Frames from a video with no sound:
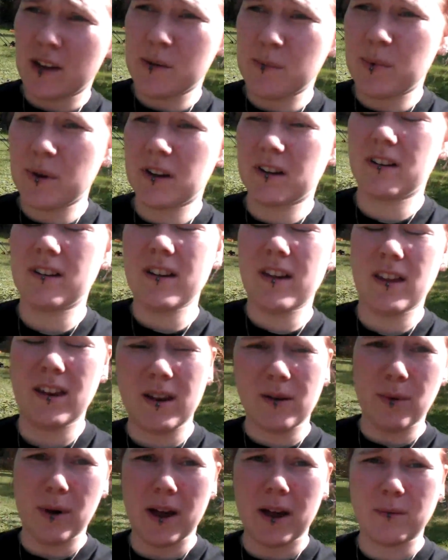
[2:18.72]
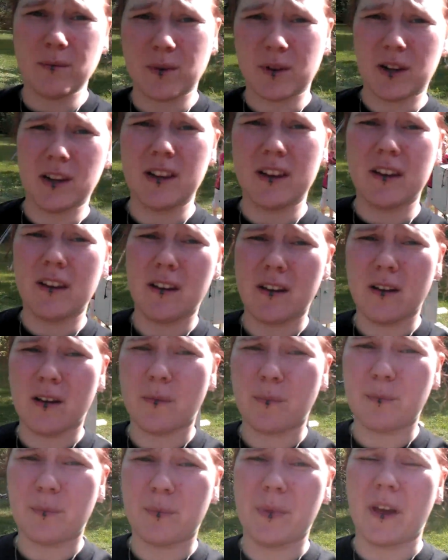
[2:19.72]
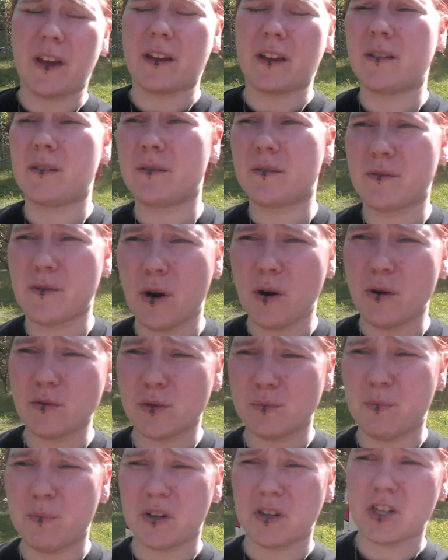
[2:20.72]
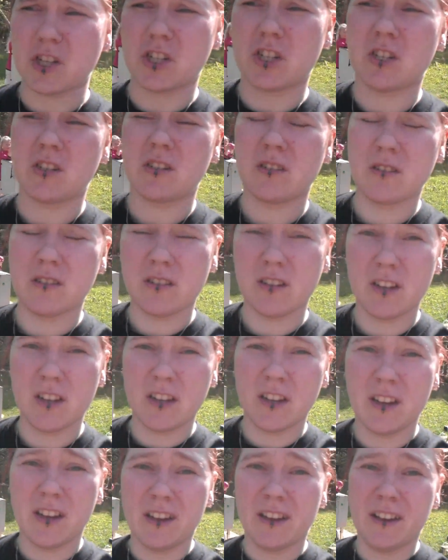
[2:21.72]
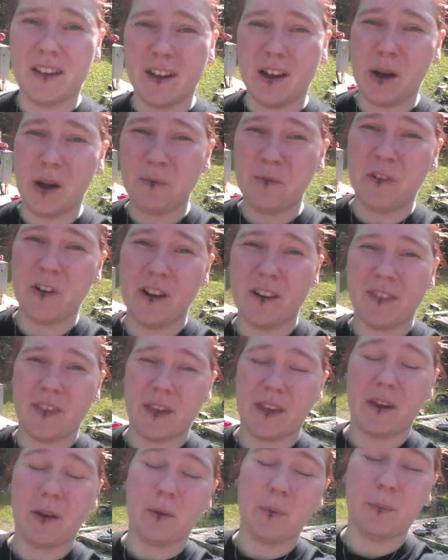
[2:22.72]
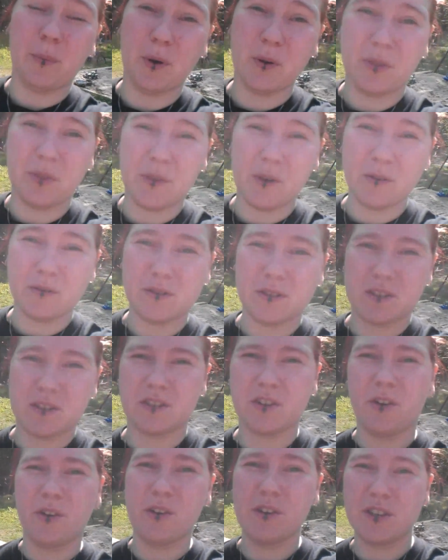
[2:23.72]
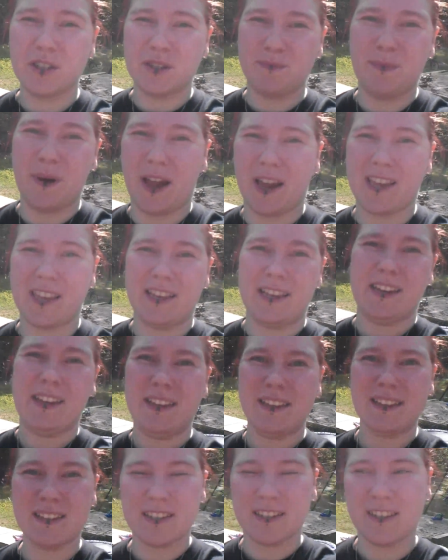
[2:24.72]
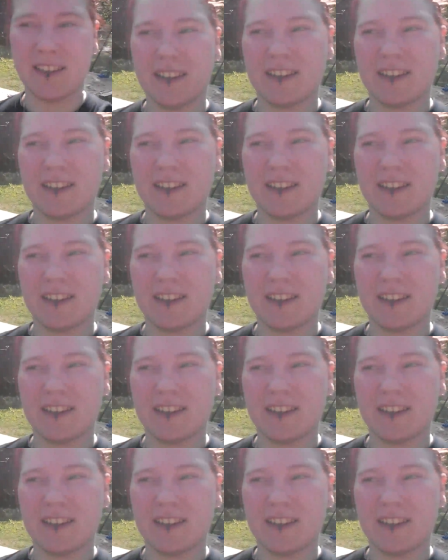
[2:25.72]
But anyway, I'm cleaning up that rose bush. Hopefully they don't put those toys back in it.